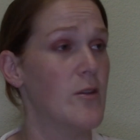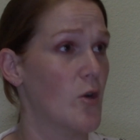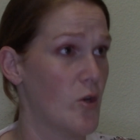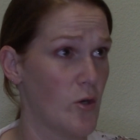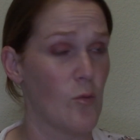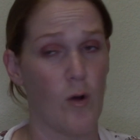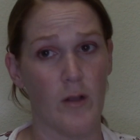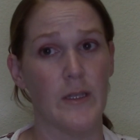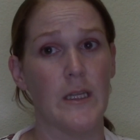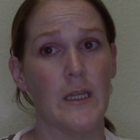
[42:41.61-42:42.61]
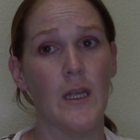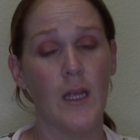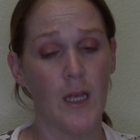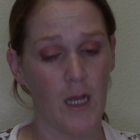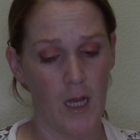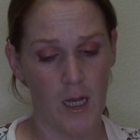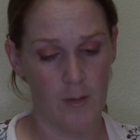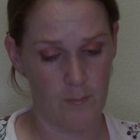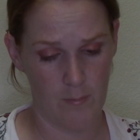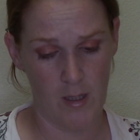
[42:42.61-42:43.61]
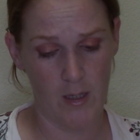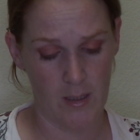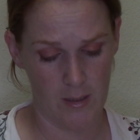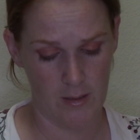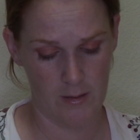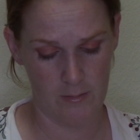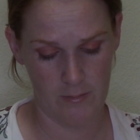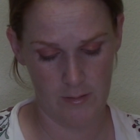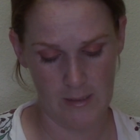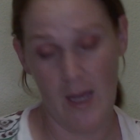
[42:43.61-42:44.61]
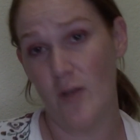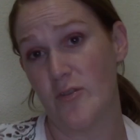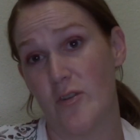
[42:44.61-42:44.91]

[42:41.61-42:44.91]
They're good quality towels.